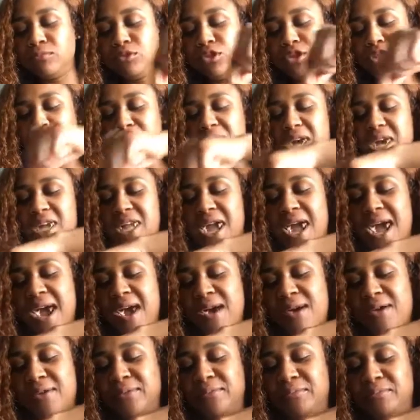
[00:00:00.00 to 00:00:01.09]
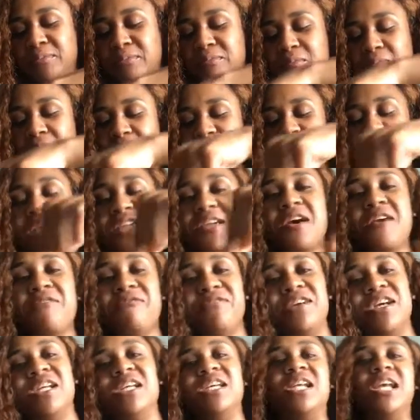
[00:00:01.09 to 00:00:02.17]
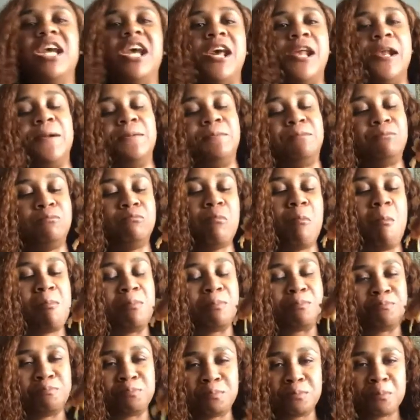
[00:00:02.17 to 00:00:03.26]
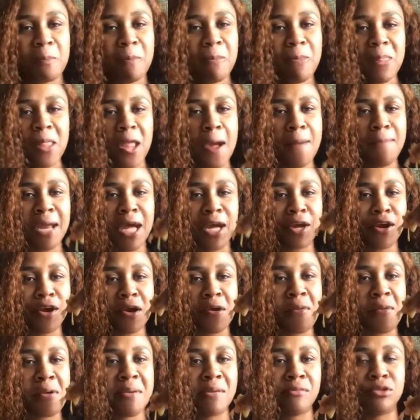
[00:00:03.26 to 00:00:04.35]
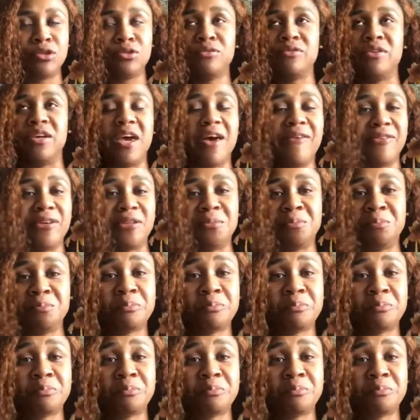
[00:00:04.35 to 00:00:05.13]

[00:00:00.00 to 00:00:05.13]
She be like, y'all, take up for your daddy. I'm like, girl, we've been with you forever.